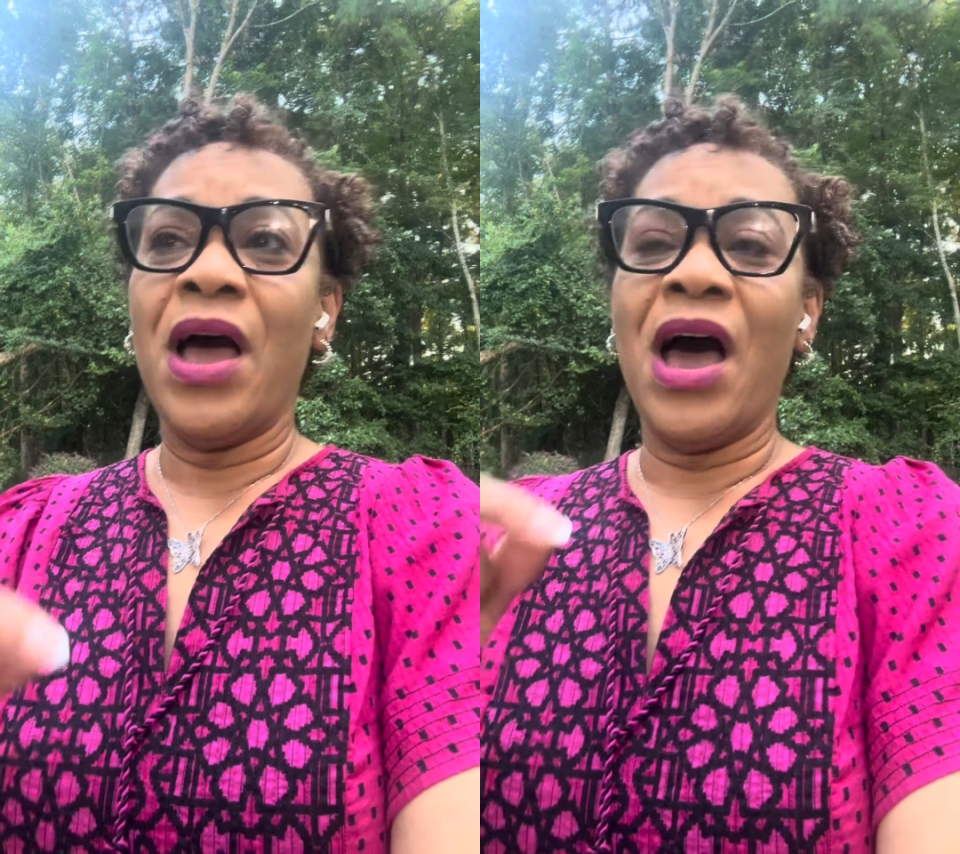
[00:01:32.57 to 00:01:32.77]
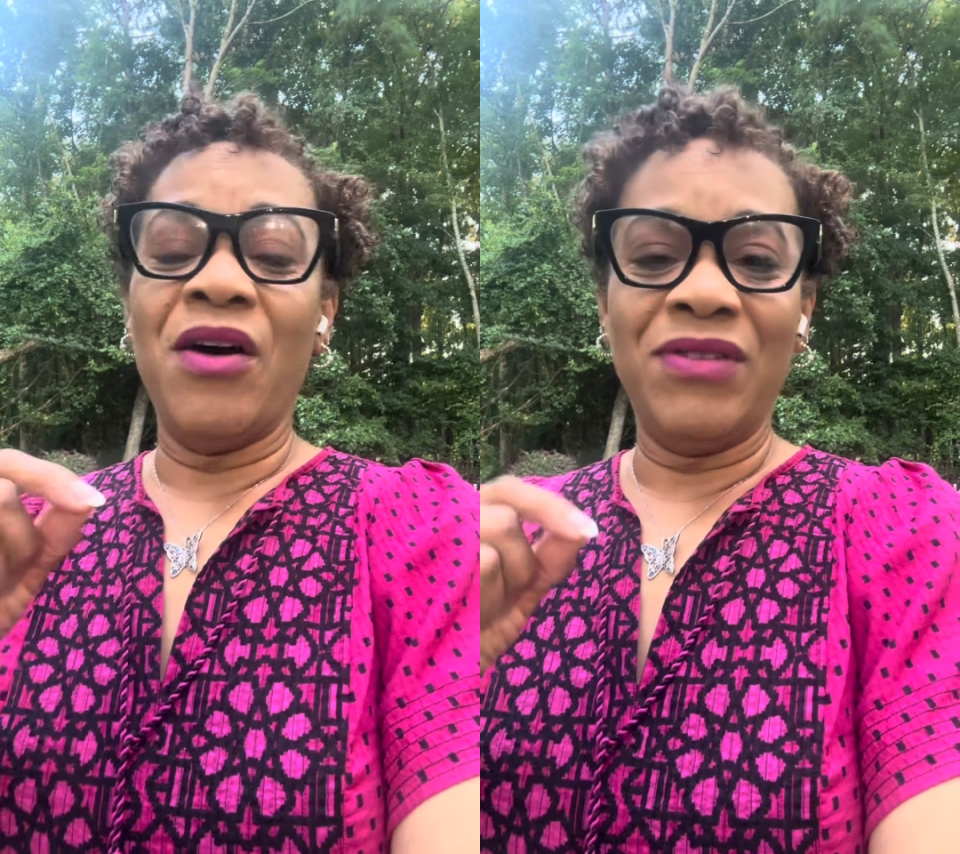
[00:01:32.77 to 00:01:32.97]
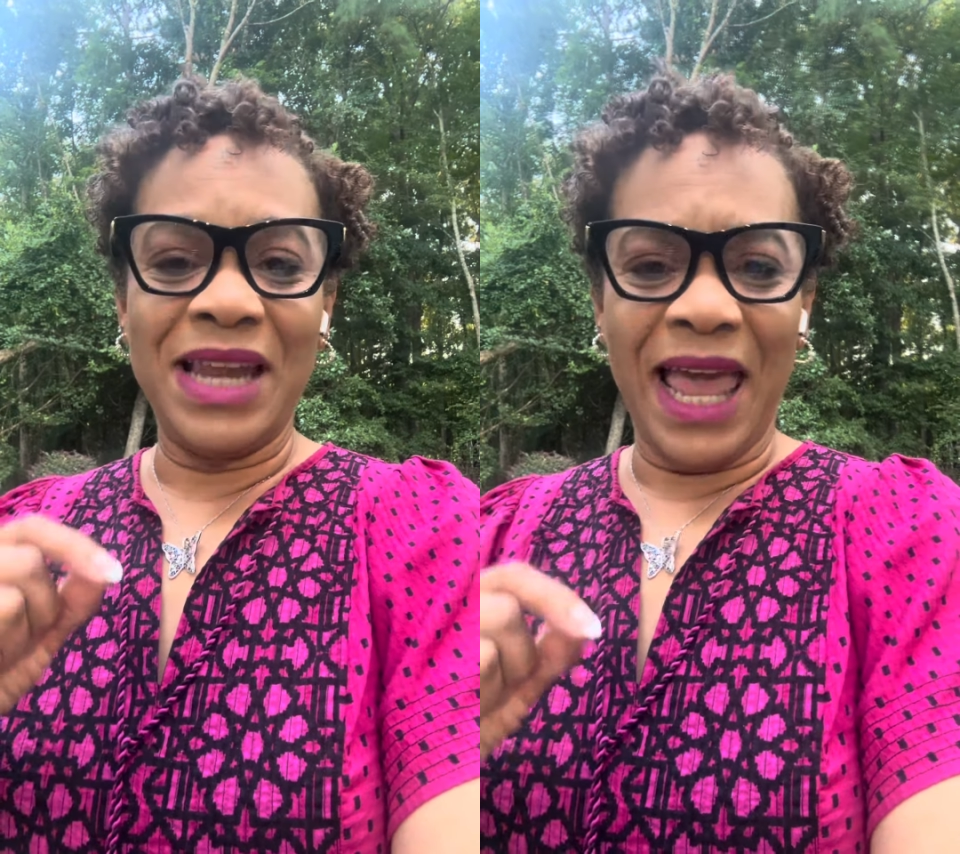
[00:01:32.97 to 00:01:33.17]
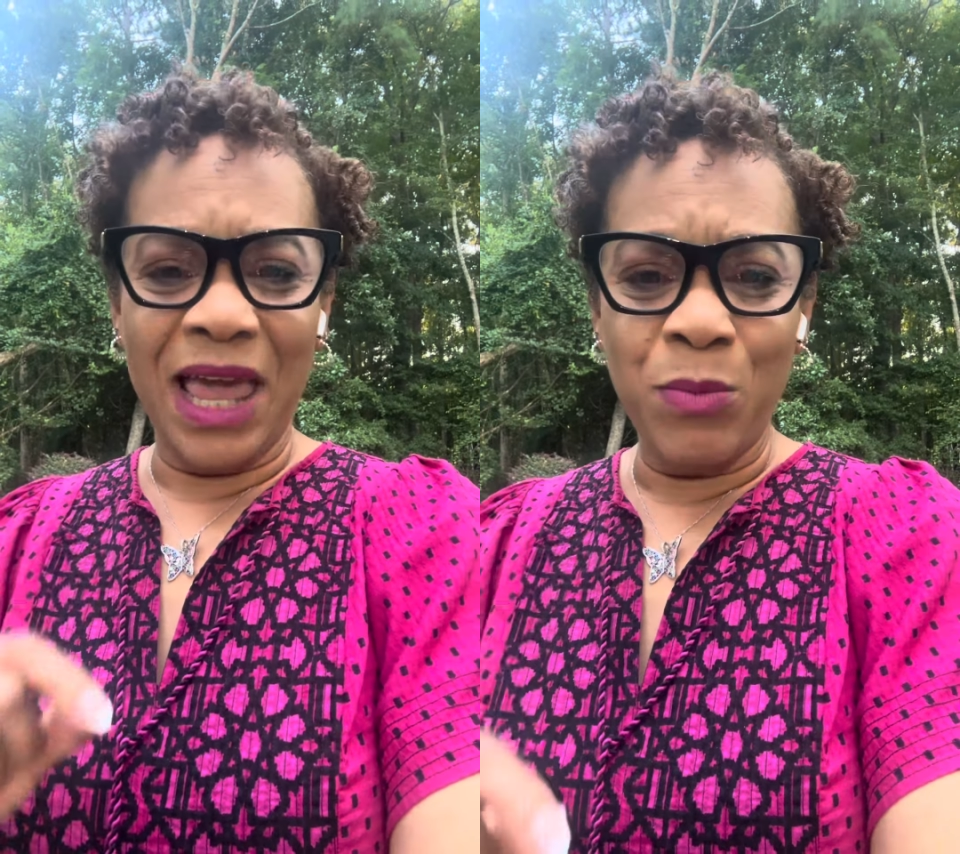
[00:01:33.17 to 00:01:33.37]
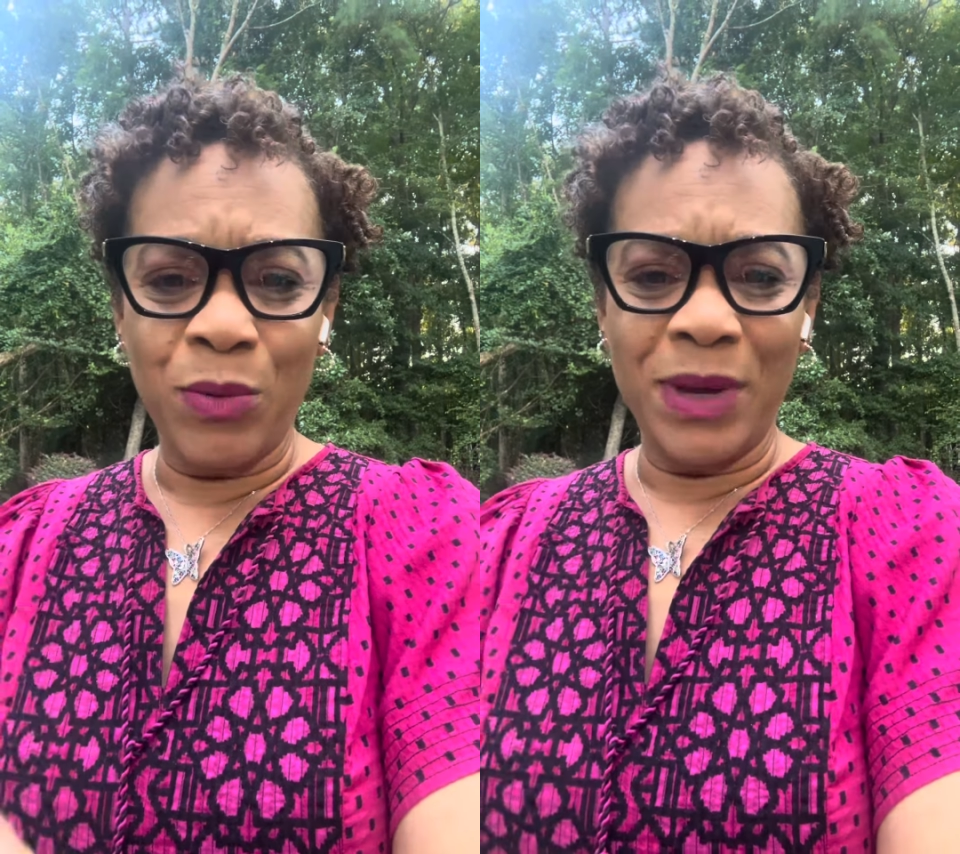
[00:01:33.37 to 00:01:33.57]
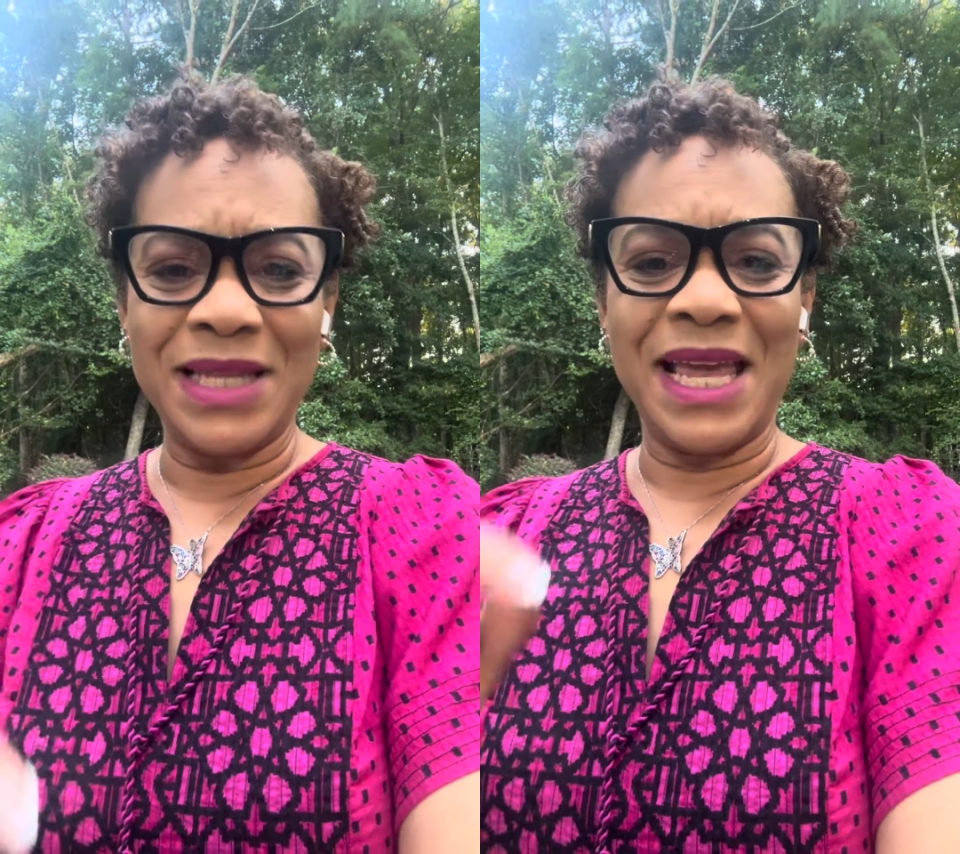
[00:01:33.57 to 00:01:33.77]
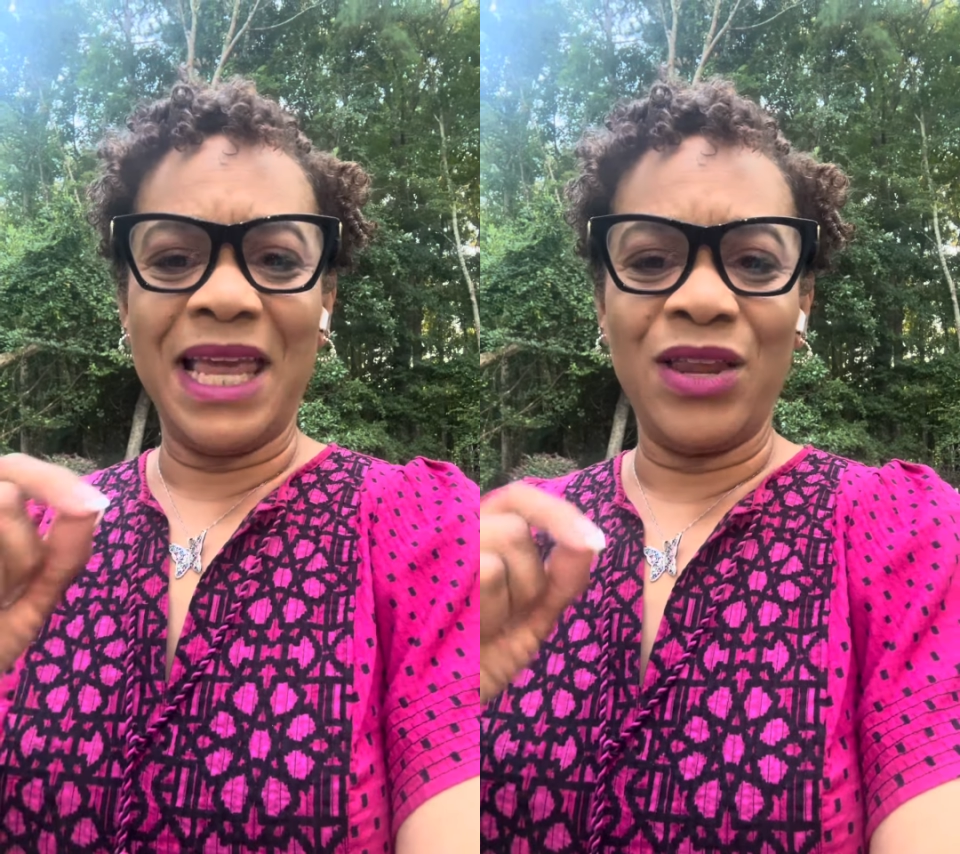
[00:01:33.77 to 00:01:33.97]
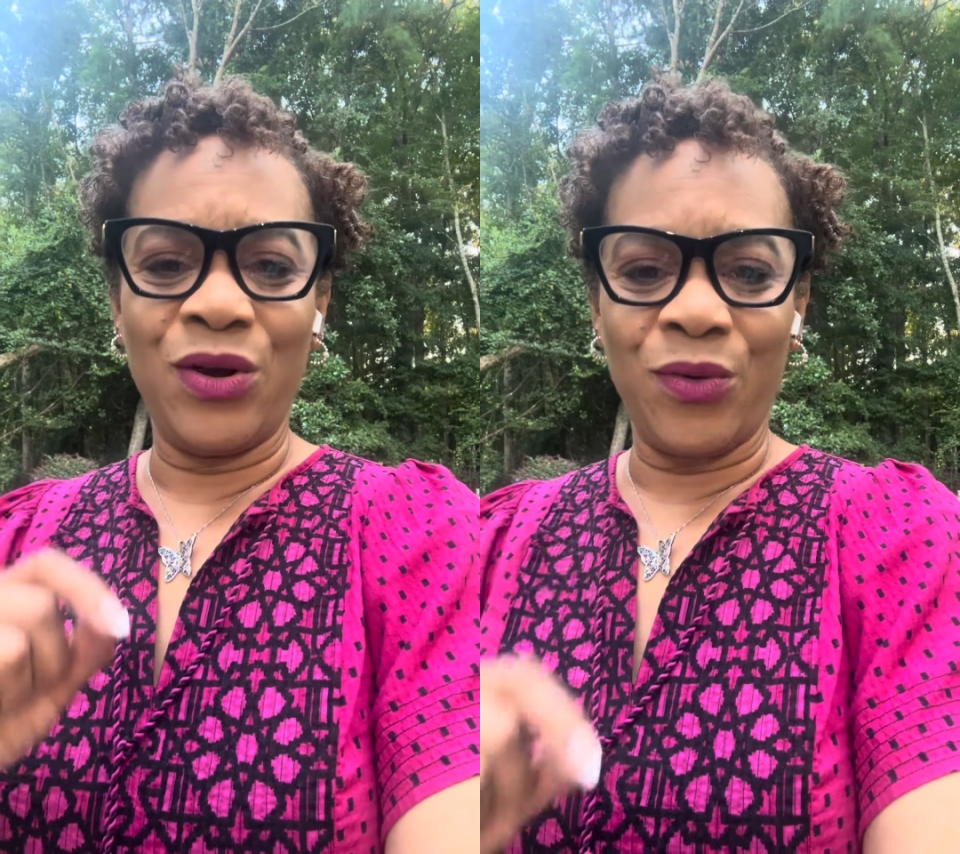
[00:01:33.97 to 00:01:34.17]
of enablement
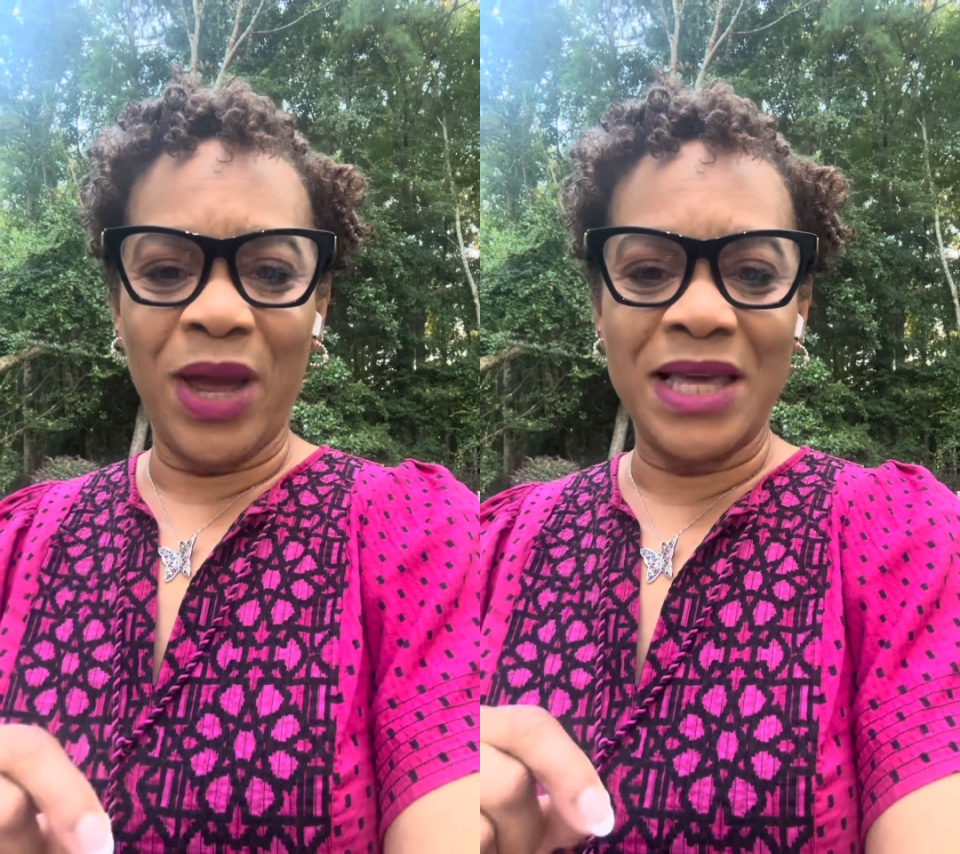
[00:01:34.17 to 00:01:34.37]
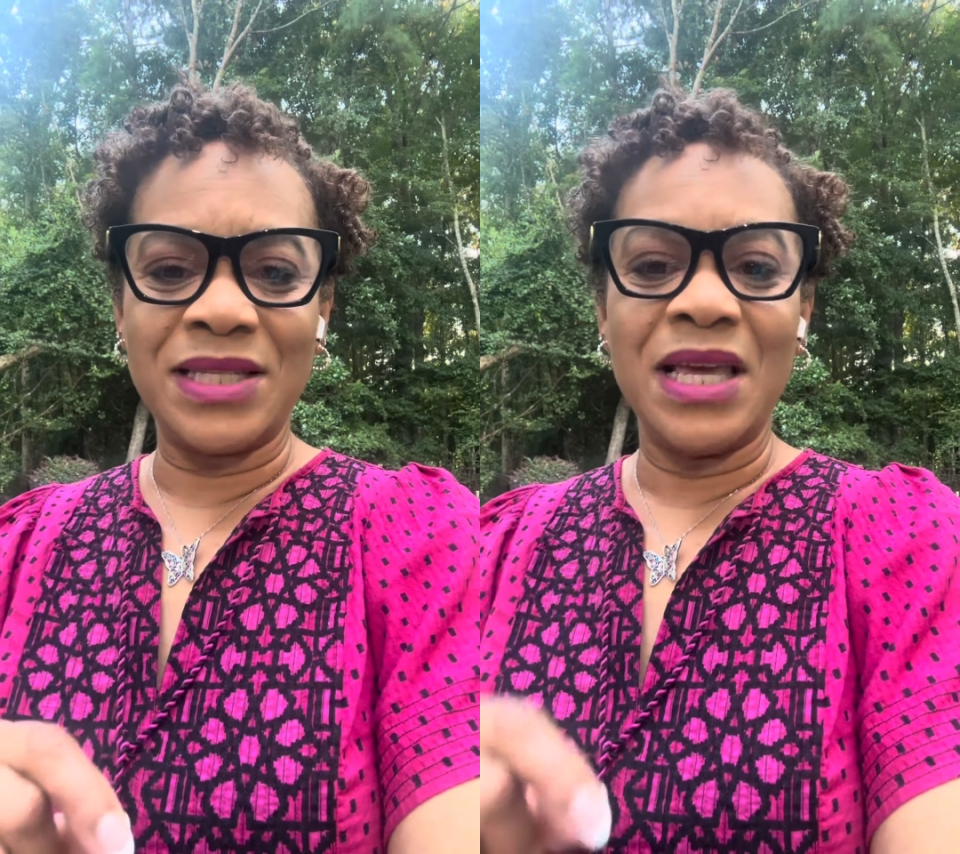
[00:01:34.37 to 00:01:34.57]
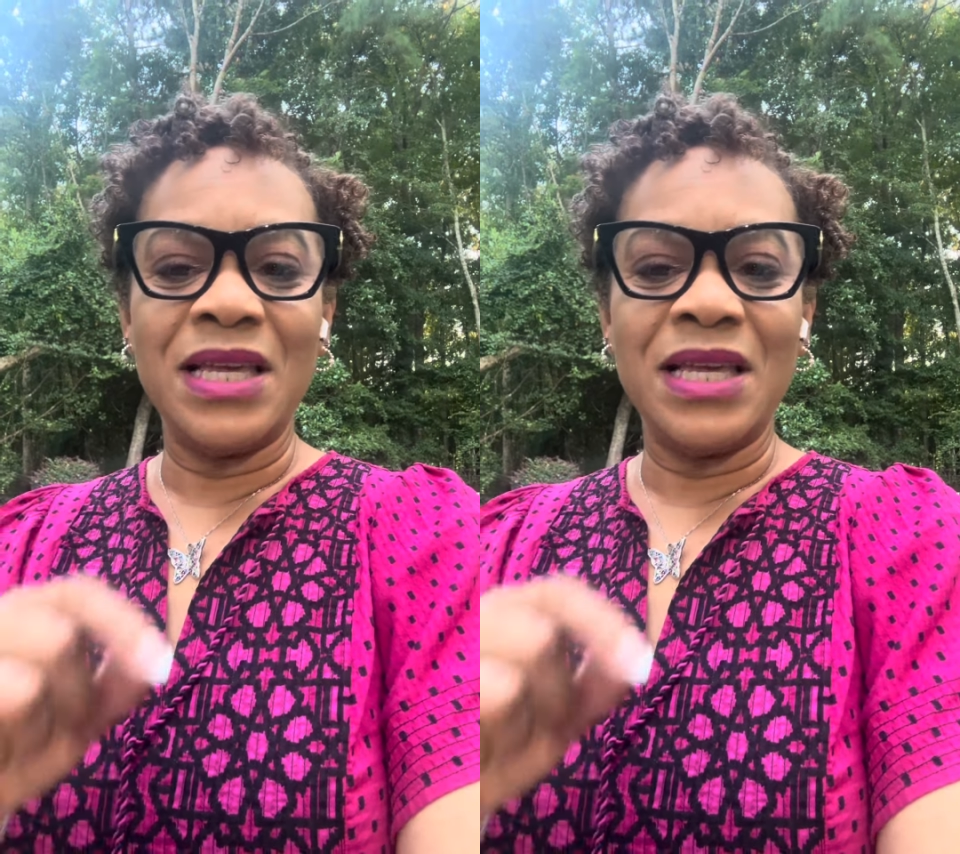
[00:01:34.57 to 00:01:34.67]
and grace